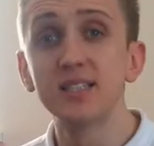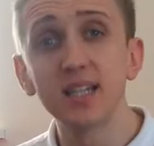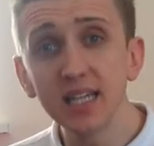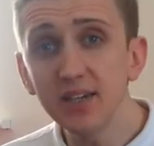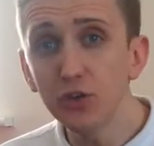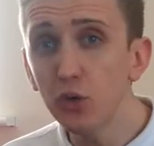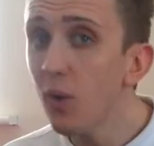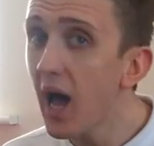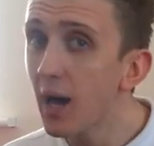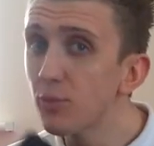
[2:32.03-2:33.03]
And to leave
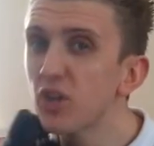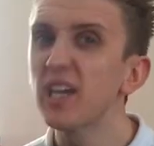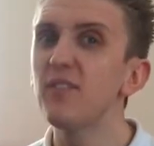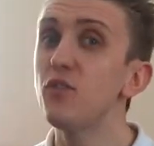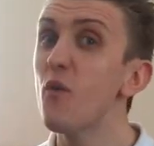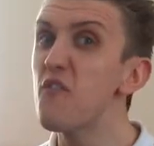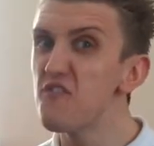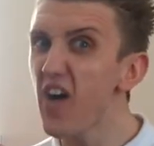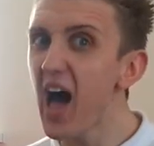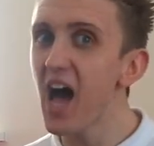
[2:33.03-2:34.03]
you, I'm going to give you
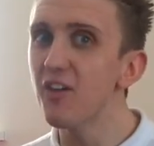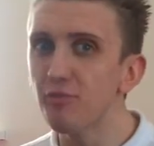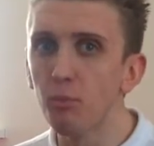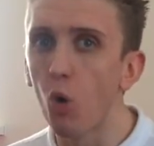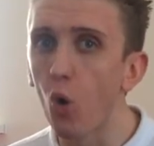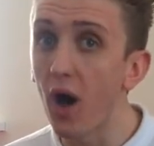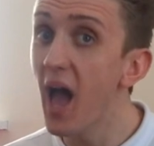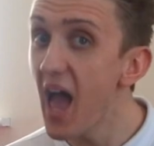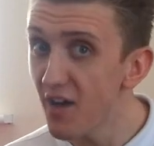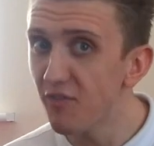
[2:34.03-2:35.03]
5
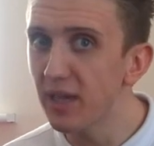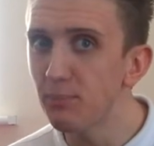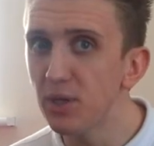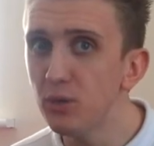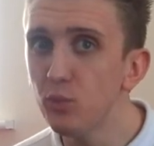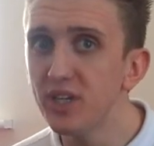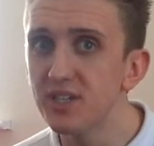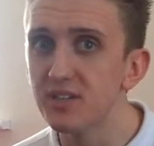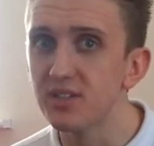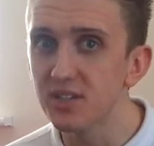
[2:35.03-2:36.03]
more FAB
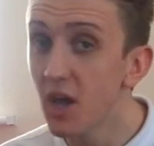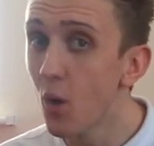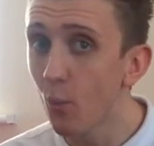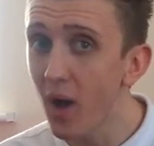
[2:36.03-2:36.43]
reasons